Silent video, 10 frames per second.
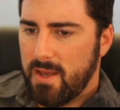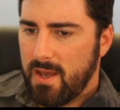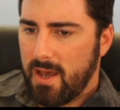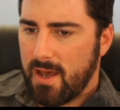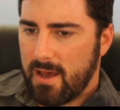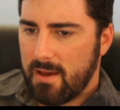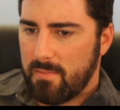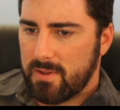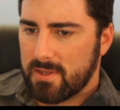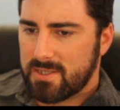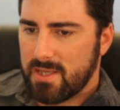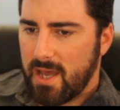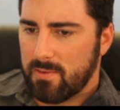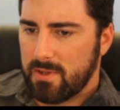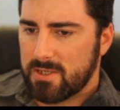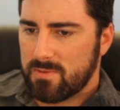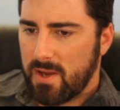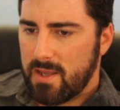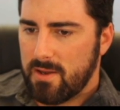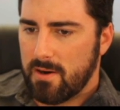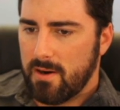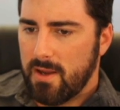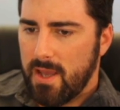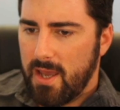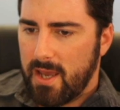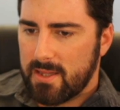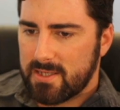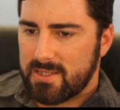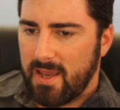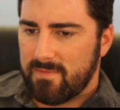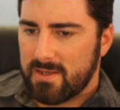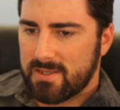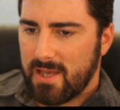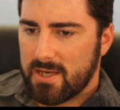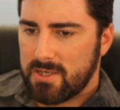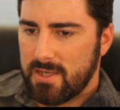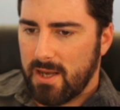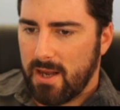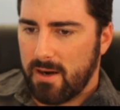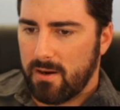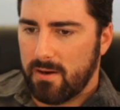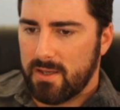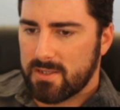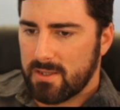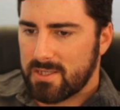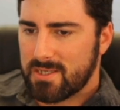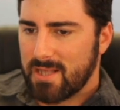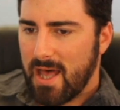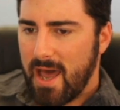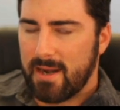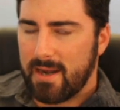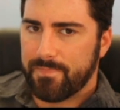The slide release right here, and the safety/decocker is on the slide,